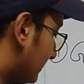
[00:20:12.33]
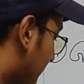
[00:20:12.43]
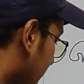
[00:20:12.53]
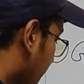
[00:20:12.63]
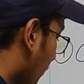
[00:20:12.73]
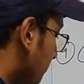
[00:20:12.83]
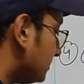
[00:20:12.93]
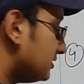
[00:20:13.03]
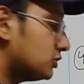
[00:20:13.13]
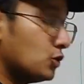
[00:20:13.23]
And this
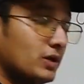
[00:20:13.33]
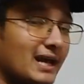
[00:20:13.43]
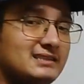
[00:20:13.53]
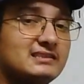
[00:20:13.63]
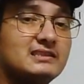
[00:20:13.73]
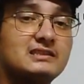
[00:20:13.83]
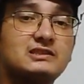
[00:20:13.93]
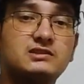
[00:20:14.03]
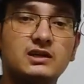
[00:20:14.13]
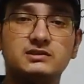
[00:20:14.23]
process is known as
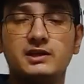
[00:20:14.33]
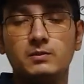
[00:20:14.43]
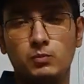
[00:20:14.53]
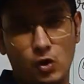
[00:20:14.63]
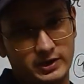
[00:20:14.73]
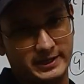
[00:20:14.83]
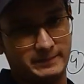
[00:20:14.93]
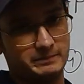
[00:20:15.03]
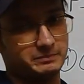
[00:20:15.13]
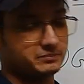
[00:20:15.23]
Southern
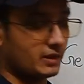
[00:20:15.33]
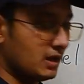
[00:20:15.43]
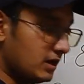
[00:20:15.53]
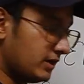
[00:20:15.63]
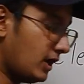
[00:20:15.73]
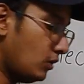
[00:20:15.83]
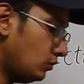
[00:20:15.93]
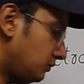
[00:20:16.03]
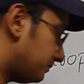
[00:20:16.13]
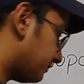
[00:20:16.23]
blotting.
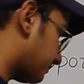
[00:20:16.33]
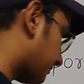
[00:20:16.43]
Now,